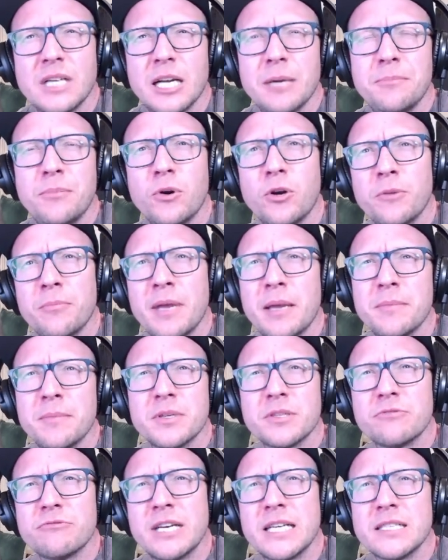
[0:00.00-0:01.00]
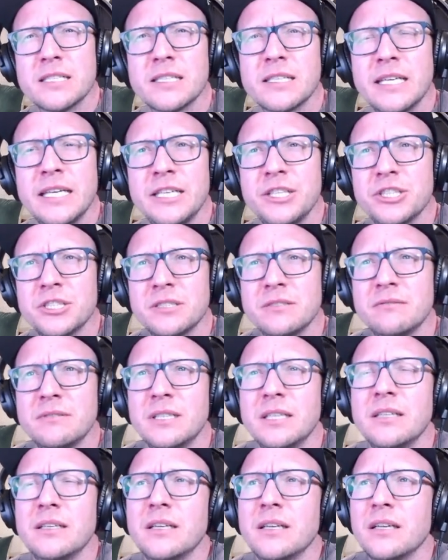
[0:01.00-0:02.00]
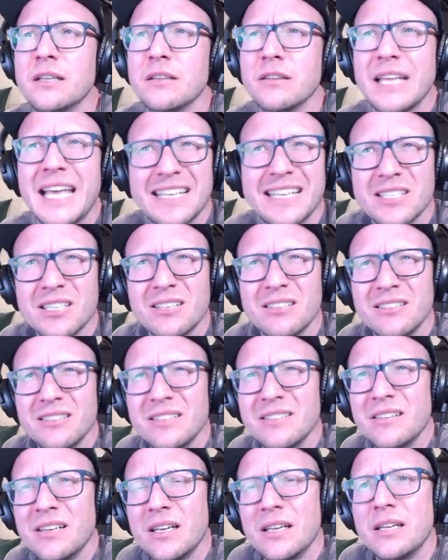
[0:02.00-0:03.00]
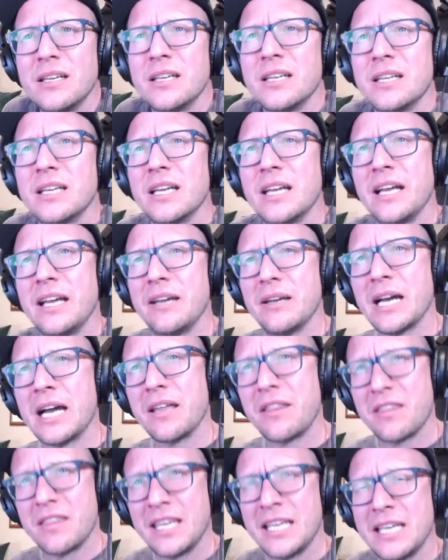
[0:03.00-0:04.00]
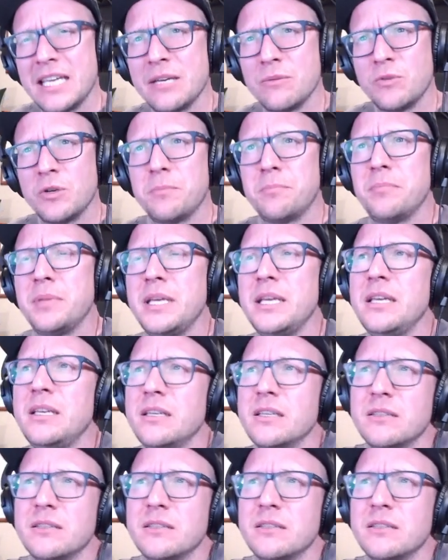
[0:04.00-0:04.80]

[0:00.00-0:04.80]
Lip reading: a board member's resignation letter. I think it would be